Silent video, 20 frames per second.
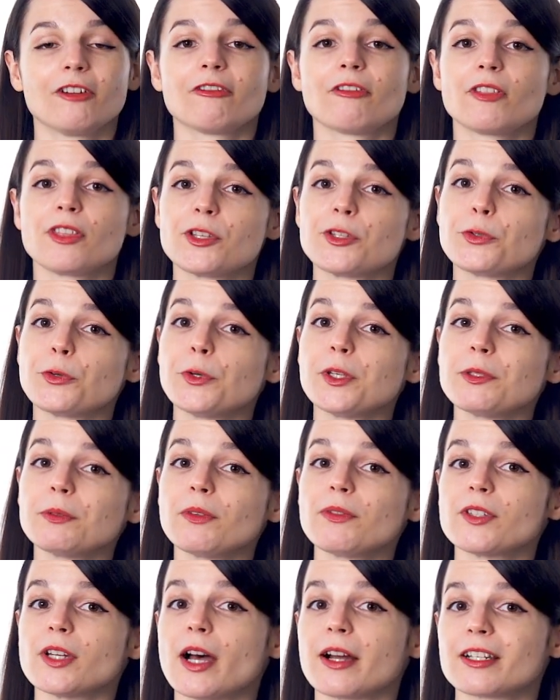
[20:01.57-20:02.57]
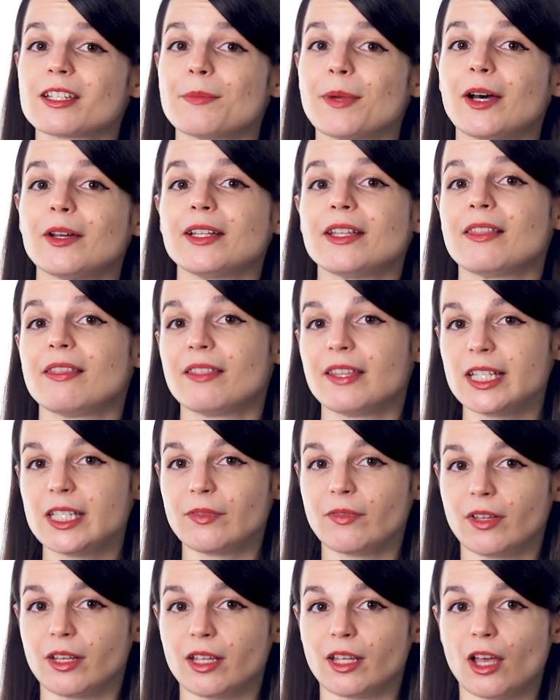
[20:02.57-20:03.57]
For the tools we've talked about in this
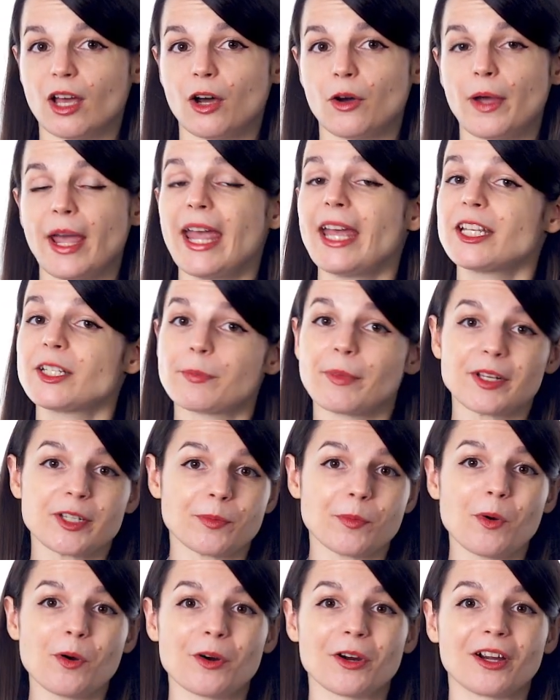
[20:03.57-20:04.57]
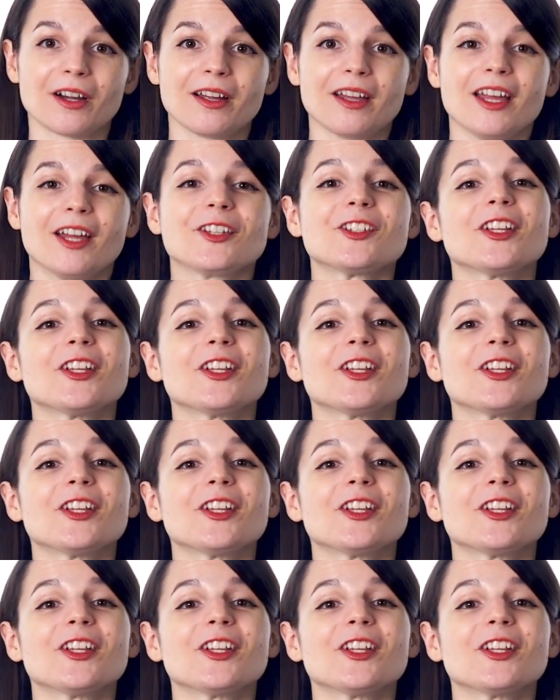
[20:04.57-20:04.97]
video and much more,